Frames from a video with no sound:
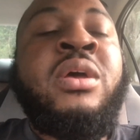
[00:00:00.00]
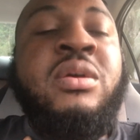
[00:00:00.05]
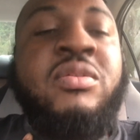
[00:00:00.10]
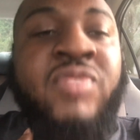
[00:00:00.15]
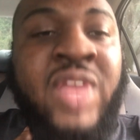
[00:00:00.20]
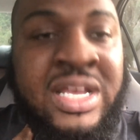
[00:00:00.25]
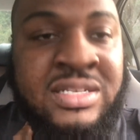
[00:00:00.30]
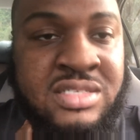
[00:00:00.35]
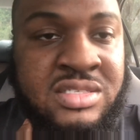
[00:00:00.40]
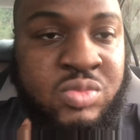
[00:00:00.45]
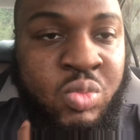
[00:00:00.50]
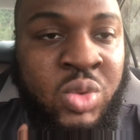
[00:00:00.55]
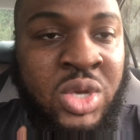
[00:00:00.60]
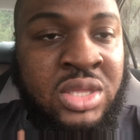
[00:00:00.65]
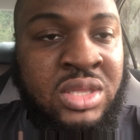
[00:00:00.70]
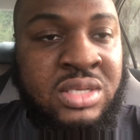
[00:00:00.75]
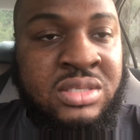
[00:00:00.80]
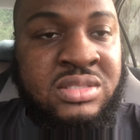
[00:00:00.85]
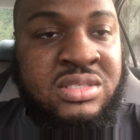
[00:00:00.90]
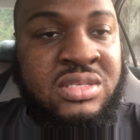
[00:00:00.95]
that's
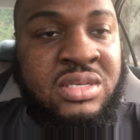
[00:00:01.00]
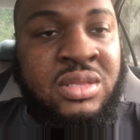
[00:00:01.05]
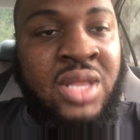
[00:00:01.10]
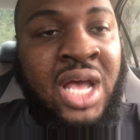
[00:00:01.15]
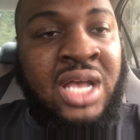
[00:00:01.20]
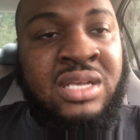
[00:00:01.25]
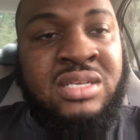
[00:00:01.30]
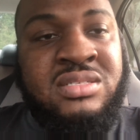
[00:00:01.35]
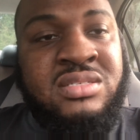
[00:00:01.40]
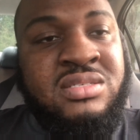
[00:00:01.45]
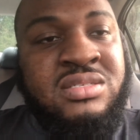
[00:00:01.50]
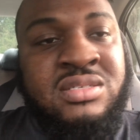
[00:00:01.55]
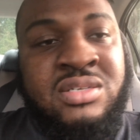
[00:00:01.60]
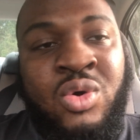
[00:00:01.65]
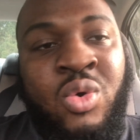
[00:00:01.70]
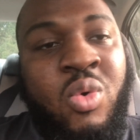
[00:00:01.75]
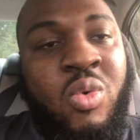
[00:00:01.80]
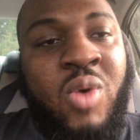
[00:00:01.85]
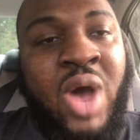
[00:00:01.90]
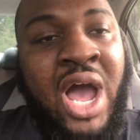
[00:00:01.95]
willing to like
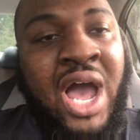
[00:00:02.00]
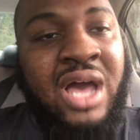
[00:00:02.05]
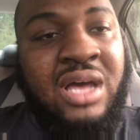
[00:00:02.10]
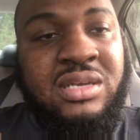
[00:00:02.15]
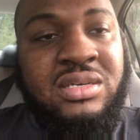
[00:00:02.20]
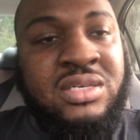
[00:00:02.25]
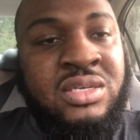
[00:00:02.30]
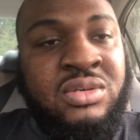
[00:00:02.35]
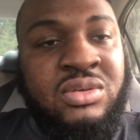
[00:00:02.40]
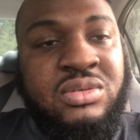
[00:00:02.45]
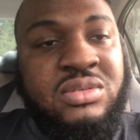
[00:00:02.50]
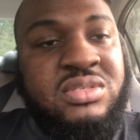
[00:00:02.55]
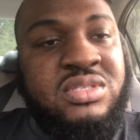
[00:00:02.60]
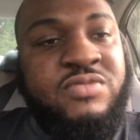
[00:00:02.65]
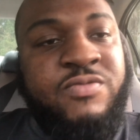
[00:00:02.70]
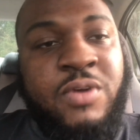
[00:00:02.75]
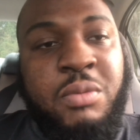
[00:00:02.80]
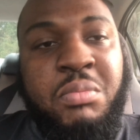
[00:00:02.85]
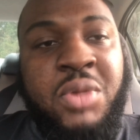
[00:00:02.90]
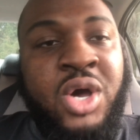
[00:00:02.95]
steal ideas
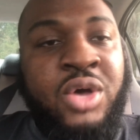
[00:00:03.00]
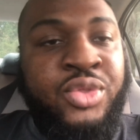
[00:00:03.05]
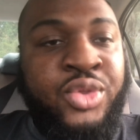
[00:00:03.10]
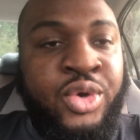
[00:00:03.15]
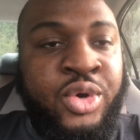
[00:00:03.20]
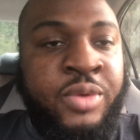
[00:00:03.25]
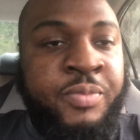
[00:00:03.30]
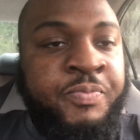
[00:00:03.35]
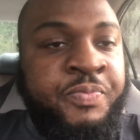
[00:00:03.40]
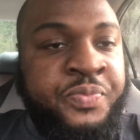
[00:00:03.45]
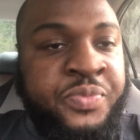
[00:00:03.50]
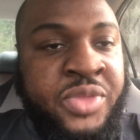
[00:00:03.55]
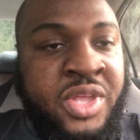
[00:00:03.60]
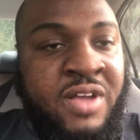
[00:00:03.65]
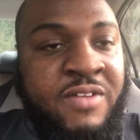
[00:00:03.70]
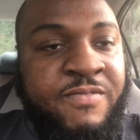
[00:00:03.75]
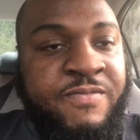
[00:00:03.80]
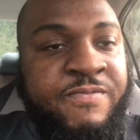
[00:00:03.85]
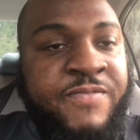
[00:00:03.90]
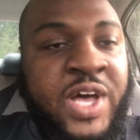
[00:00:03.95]
from other
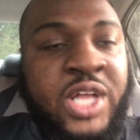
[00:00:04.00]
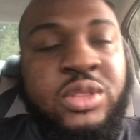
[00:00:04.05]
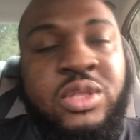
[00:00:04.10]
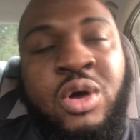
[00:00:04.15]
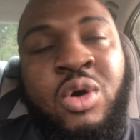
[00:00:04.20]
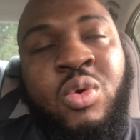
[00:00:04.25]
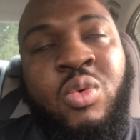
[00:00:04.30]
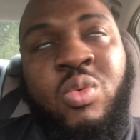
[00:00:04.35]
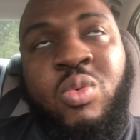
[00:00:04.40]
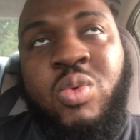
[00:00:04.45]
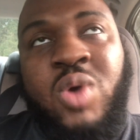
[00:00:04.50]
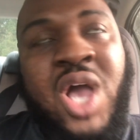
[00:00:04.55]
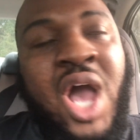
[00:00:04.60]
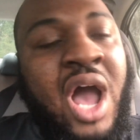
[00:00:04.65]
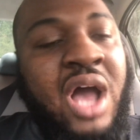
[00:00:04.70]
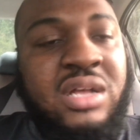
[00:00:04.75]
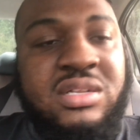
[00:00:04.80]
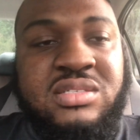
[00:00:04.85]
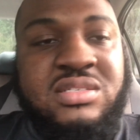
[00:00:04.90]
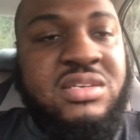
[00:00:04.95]
fellow
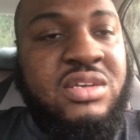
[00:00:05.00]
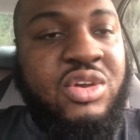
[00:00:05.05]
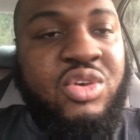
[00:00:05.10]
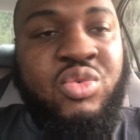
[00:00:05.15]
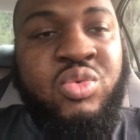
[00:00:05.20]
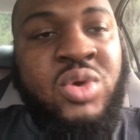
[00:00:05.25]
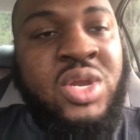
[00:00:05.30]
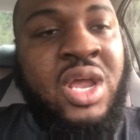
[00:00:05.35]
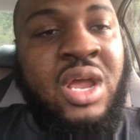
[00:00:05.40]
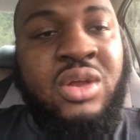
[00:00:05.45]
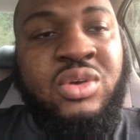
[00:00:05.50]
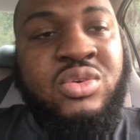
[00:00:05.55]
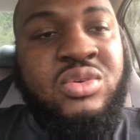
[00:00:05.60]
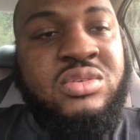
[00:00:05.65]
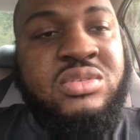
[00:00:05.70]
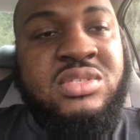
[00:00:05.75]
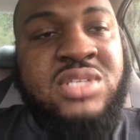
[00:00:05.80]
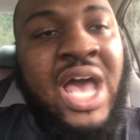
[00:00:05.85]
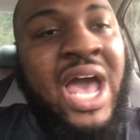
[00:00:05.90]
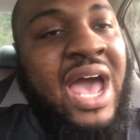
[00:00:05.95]
content
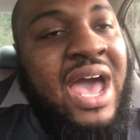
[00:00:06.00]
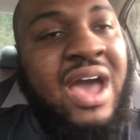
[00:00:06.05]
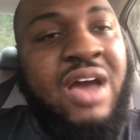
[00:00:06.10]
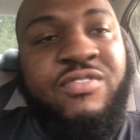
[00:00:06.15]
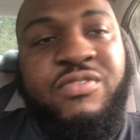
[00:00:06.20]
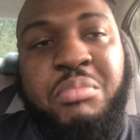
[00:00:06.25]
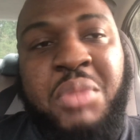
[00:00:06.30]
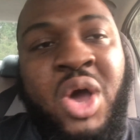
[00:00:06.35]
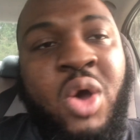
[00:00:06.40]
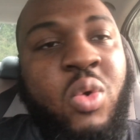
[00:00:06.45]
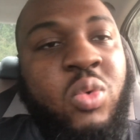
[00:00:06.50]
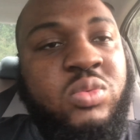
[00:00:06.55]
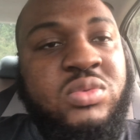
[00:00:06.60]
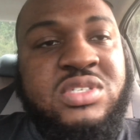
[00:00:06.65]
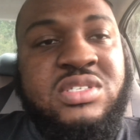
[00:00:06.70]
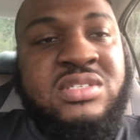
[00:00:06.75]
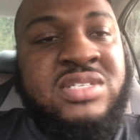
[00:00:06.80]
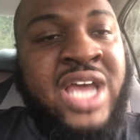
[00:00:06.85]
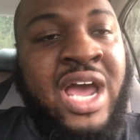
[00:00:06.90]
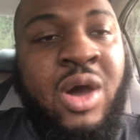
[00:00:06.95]
creators. I have my own
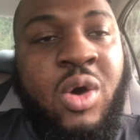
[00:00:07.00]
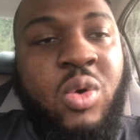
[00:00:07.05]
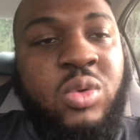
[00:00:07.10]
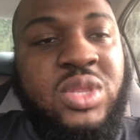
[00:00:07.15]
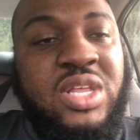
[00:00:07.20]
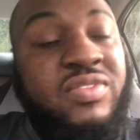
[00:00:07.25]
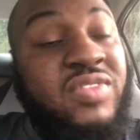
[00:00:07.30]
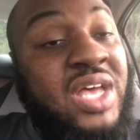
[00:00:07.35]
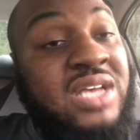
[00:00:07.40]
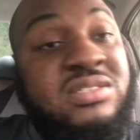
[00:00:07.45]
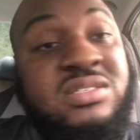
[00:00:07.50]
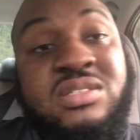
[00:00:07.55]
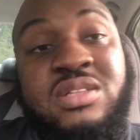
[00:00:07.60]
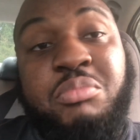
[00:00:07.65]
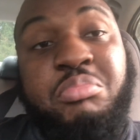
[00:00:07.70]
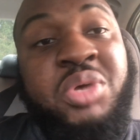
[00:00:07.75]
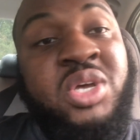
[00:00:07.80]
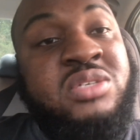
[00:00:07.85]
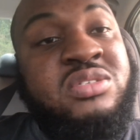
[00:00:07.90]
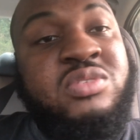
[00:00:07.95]
style, and that's the
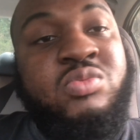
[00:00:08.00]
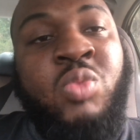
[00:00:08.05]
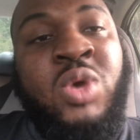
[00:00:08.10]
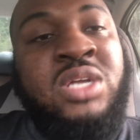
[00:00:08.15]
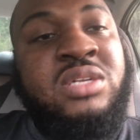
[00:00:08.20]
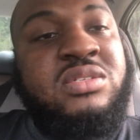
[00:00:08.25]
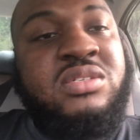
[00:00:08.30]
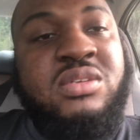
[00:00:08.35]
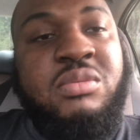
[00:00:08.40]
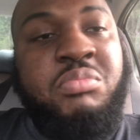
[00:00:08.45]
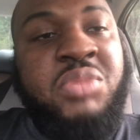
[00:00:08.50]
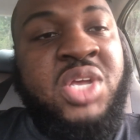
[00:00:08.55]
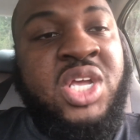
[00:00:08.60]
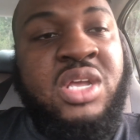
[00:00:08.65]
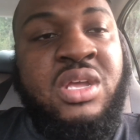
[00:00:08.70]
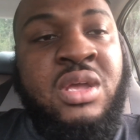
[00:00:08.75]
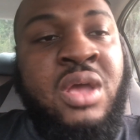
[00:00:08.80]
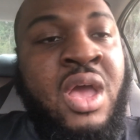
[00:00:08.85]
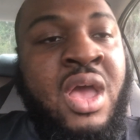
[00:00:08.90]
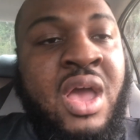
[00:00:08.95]
best way to
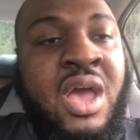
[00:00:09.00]
be.